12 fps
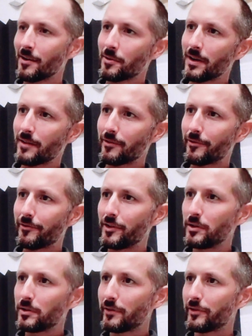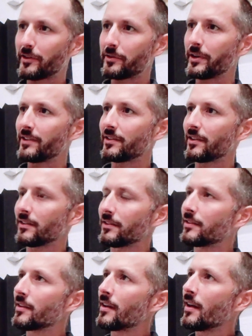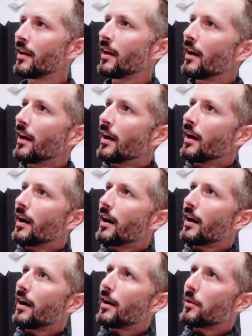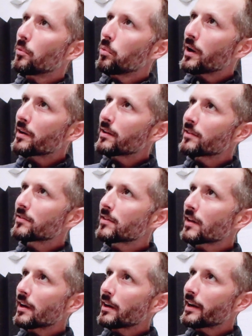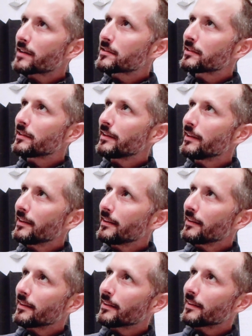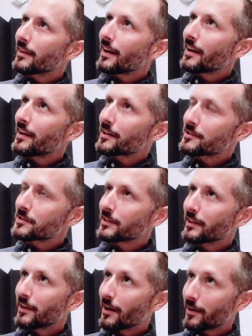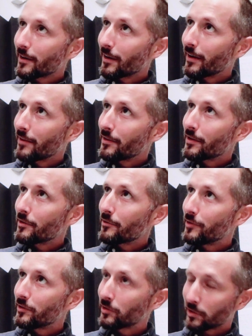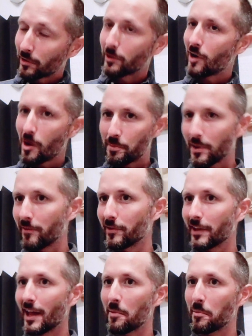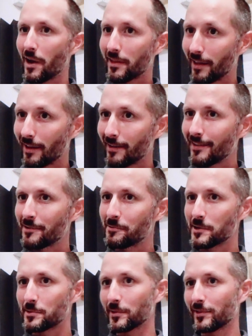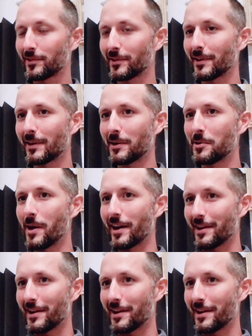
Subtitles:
Well, a few different reasons. One is that I actually got a physical copy of the game back then, wow, which was quite